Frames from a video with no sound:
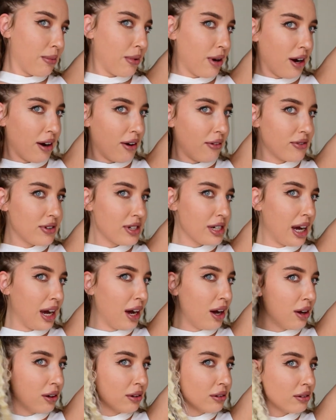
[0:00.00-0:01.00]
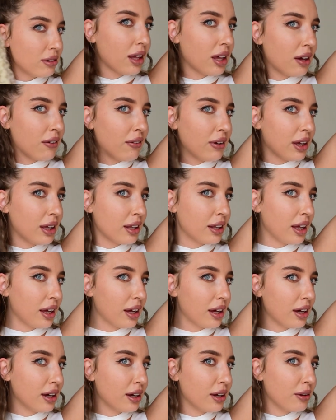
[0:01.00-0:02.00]
half down, giving
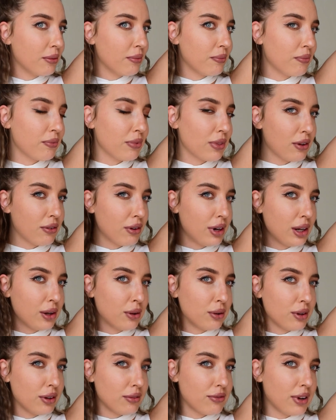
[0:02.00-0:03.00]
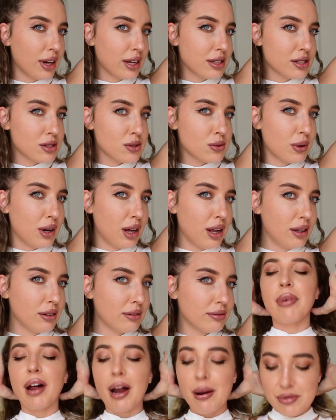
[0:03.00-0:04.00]
like a really cool effect as well.
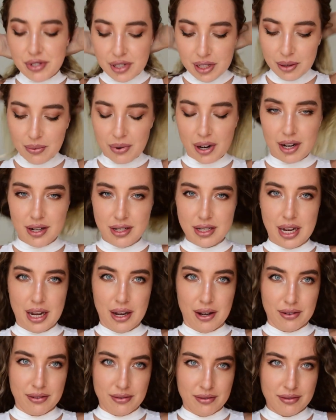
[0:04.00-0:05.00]
But I'm just gonna wear it down,